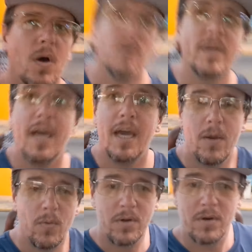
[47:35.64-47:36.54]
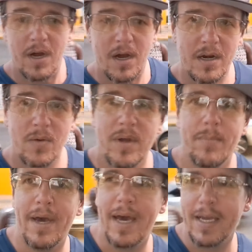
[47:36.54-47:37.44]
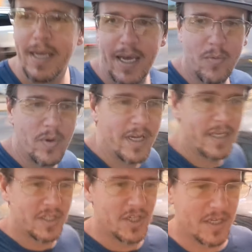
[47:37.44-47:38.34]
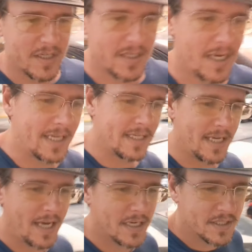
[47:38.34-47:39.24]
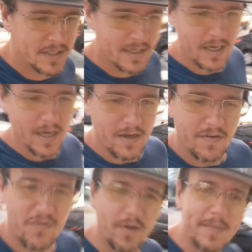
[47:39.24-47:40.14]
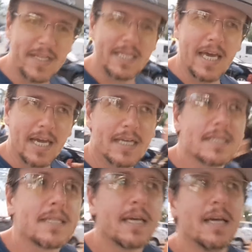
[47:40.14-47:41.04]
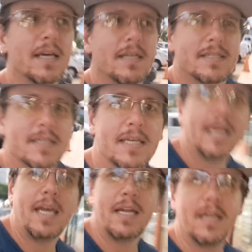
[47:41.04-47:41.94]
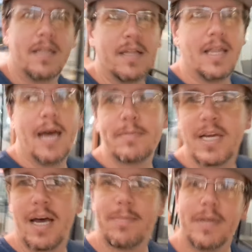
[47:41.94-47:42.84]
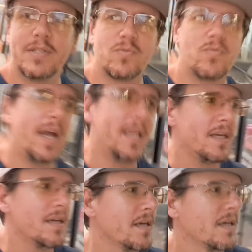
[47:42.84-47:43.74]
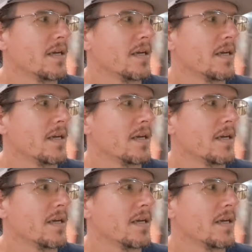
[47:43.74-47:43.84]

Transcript: Okay, we were on our way back and we just got a text from the techs saying the laptop is ready.